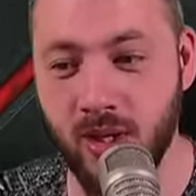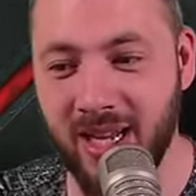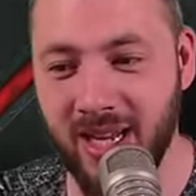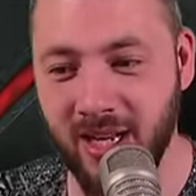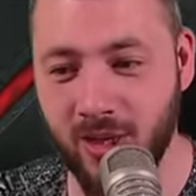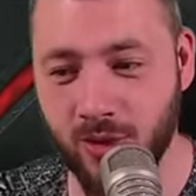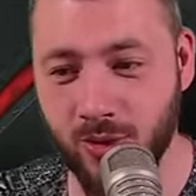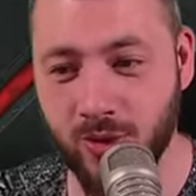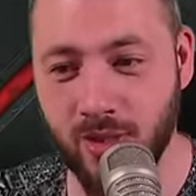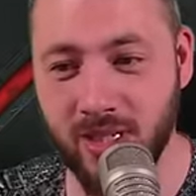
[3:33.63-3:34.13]

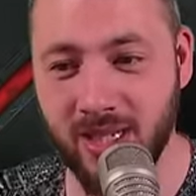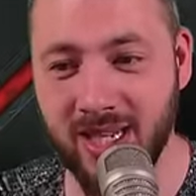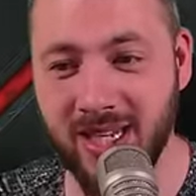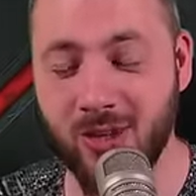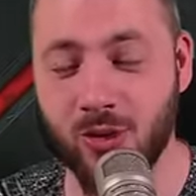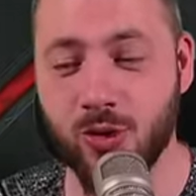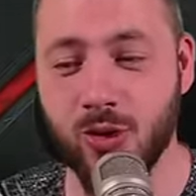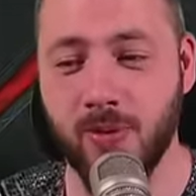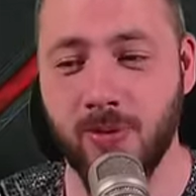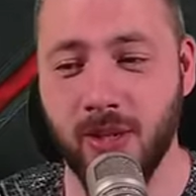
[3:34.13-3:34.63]
Interesting,
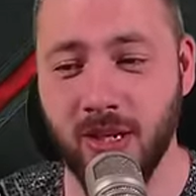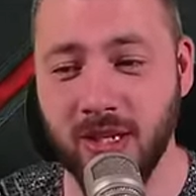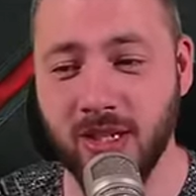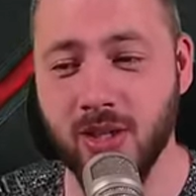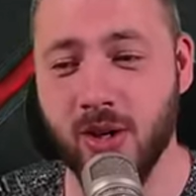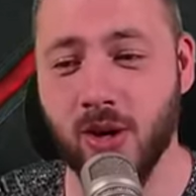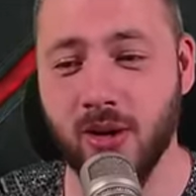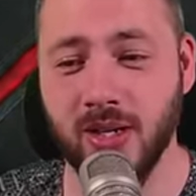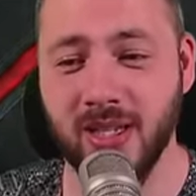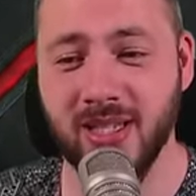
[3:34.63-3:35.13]
Crippling
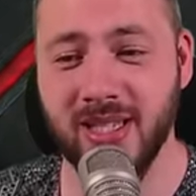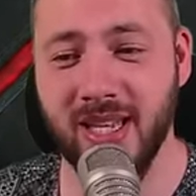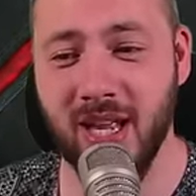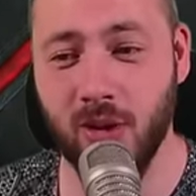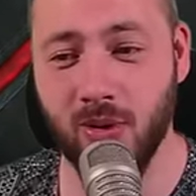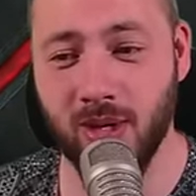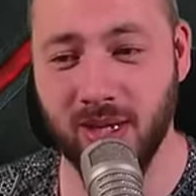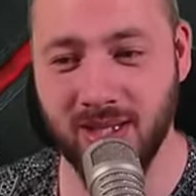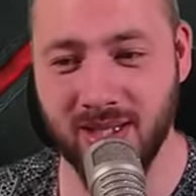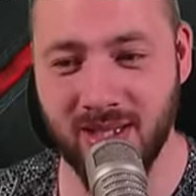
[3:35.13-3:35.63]
Darkness now
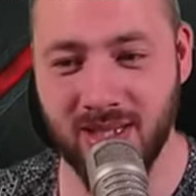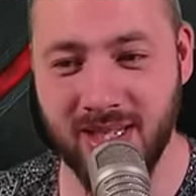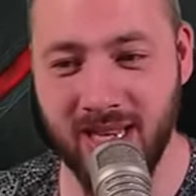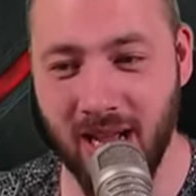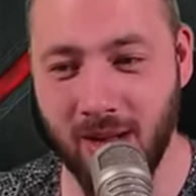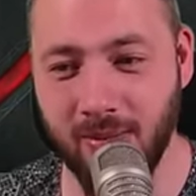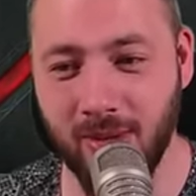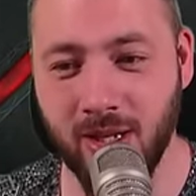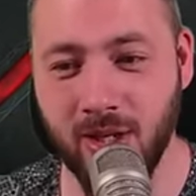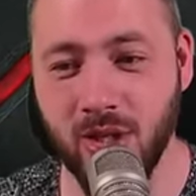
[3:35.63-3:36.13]
does
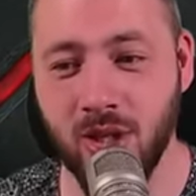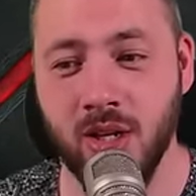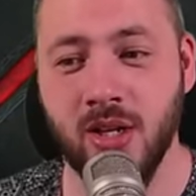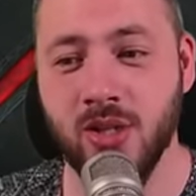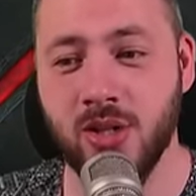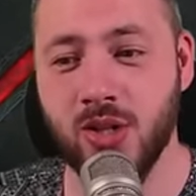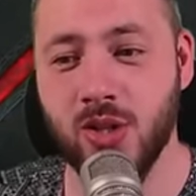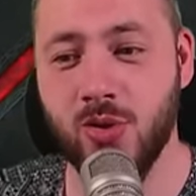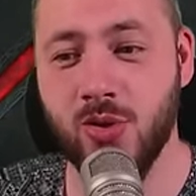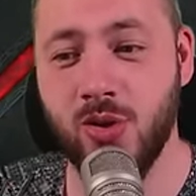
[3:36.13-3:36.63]
damage,
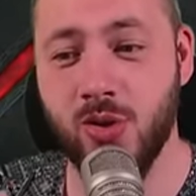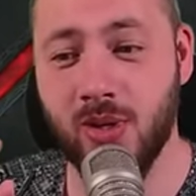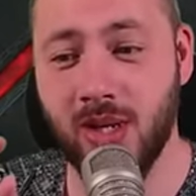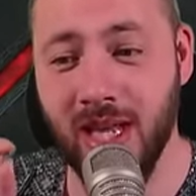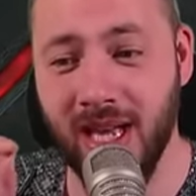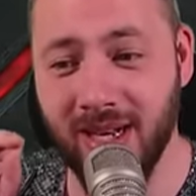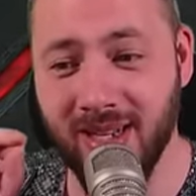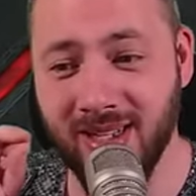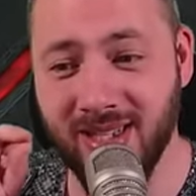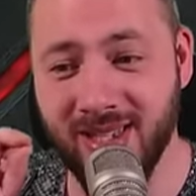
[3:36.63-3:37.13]
so you
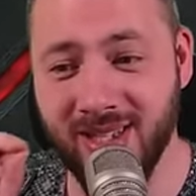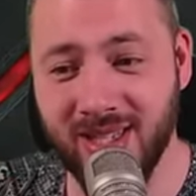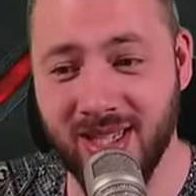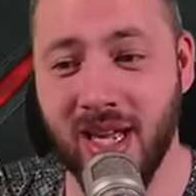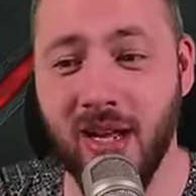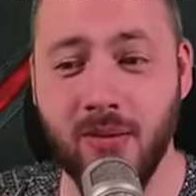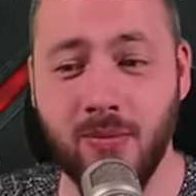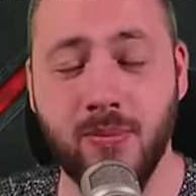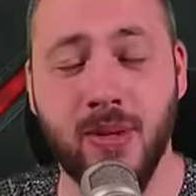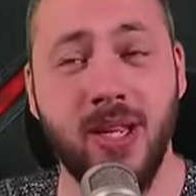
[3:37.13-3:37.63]
can
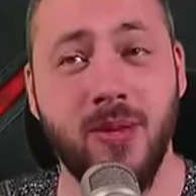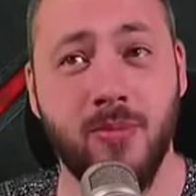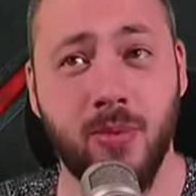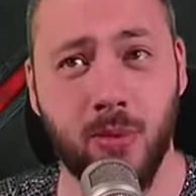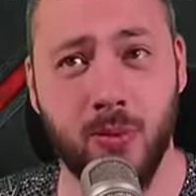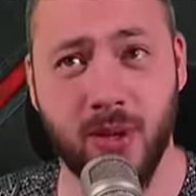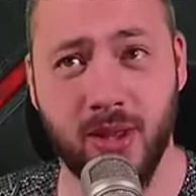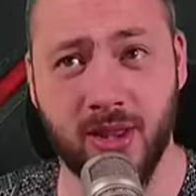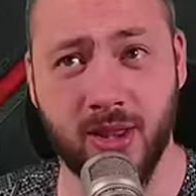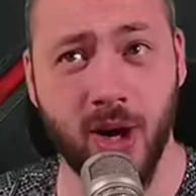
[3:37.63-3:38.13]
stun people
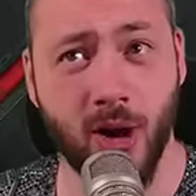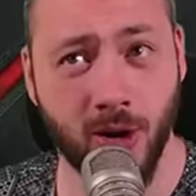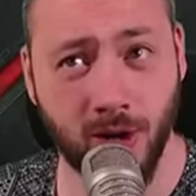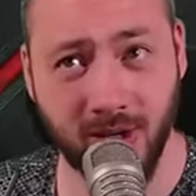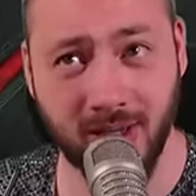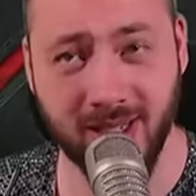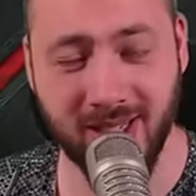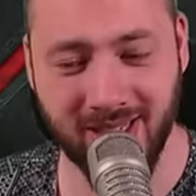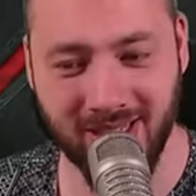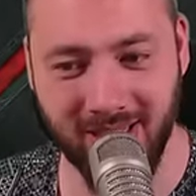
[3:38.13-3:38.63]
with
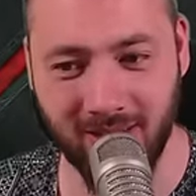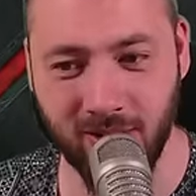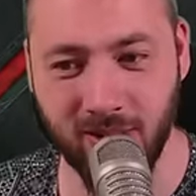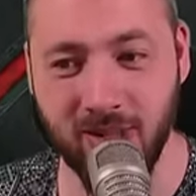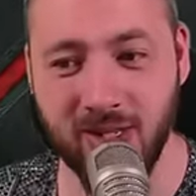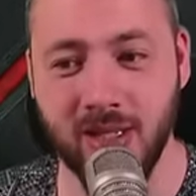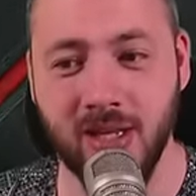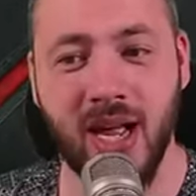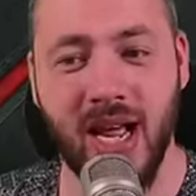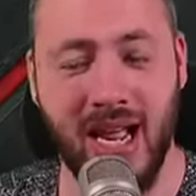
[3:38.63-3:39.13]
darkness
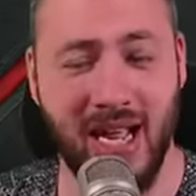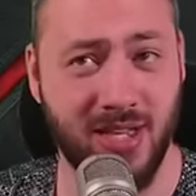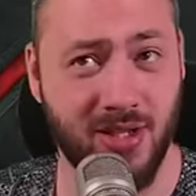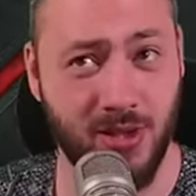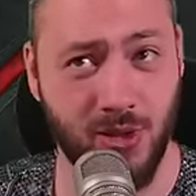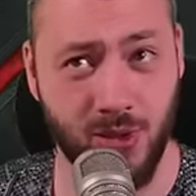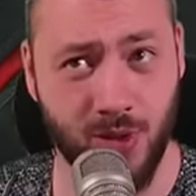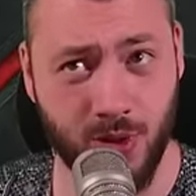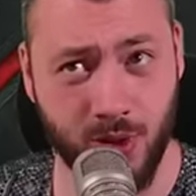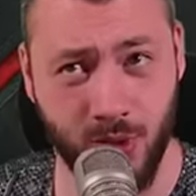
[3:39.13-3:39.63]
skills, as
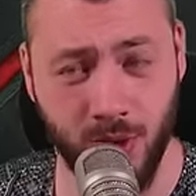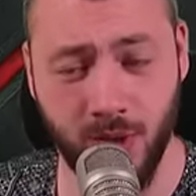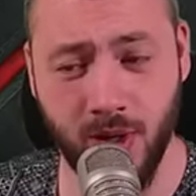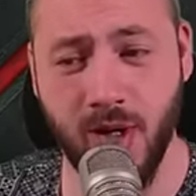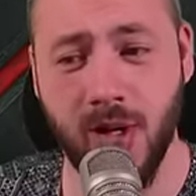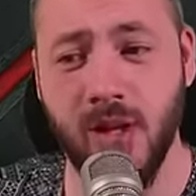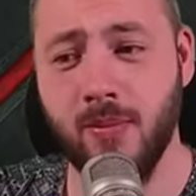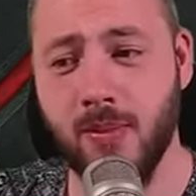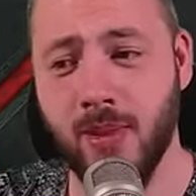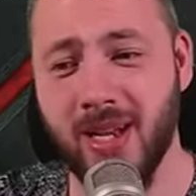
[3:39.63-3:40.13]
you could,
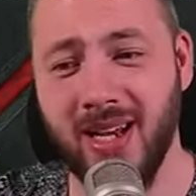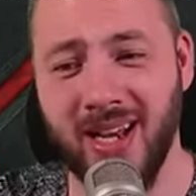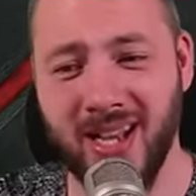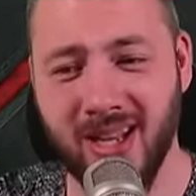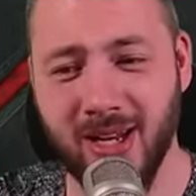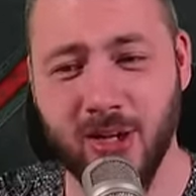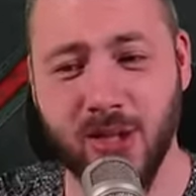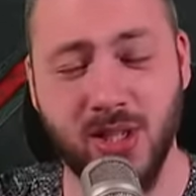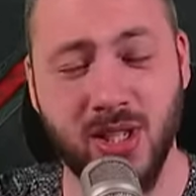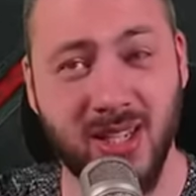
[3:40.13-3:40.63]
but
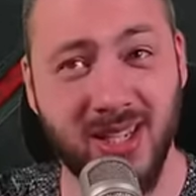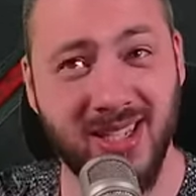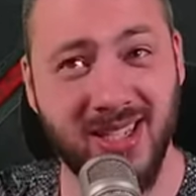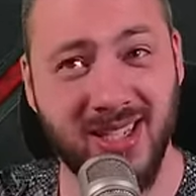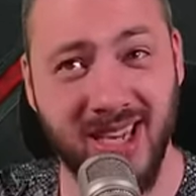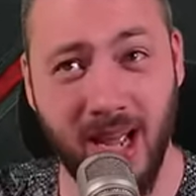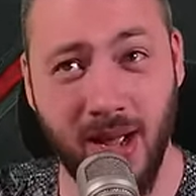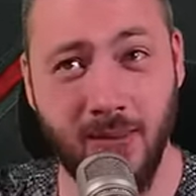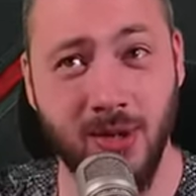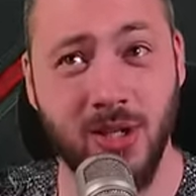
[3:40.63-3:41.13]
there's a
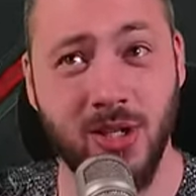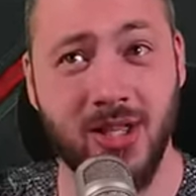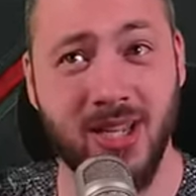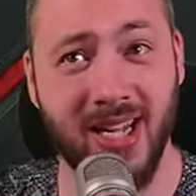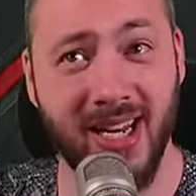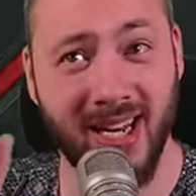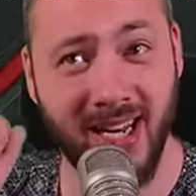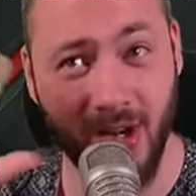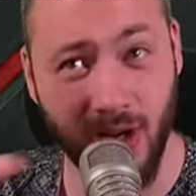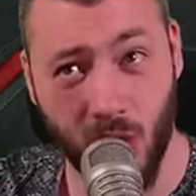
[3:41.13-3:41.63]
damage
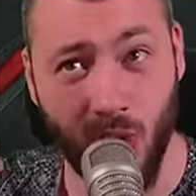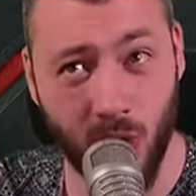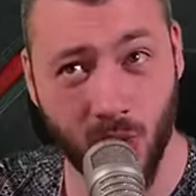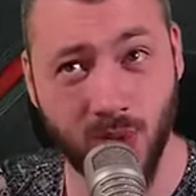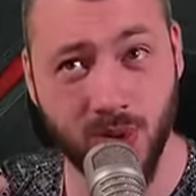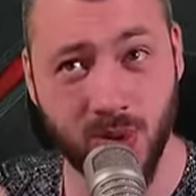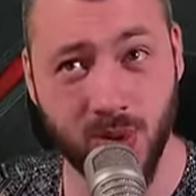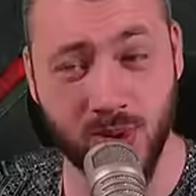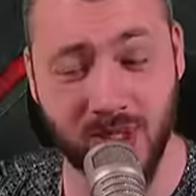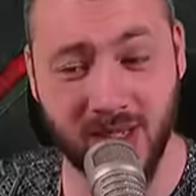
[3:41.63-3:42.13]
that can
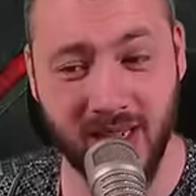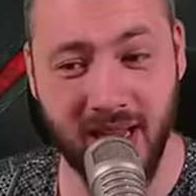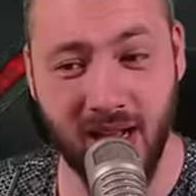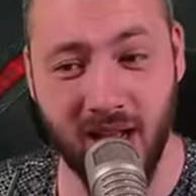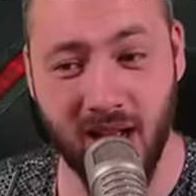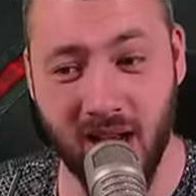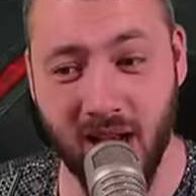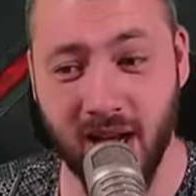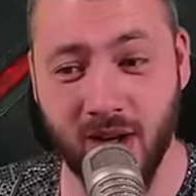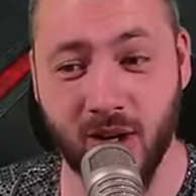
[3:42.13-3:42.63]
also scale
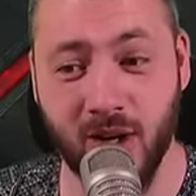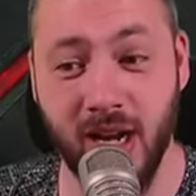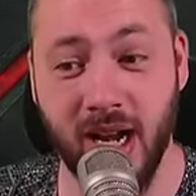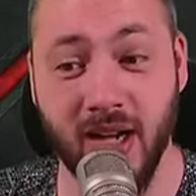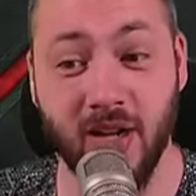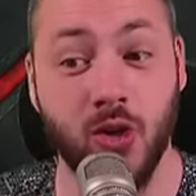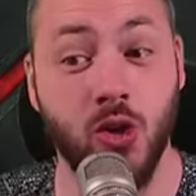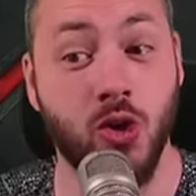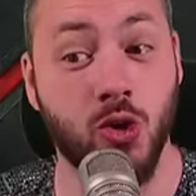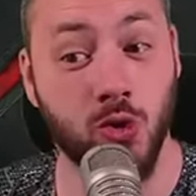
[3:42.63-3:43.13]
higher
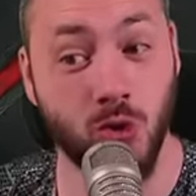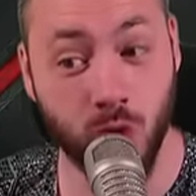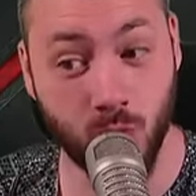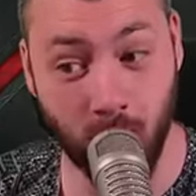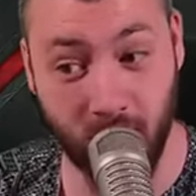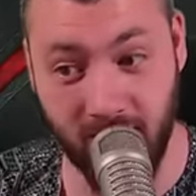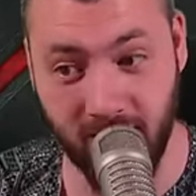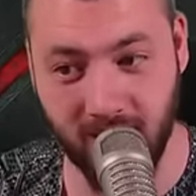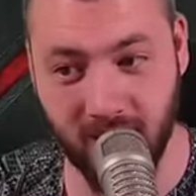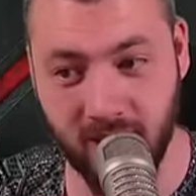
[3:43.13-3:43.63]
and
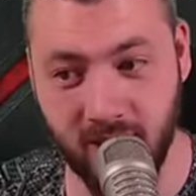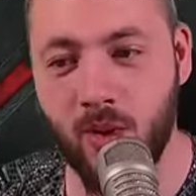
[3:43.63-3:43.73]
crit.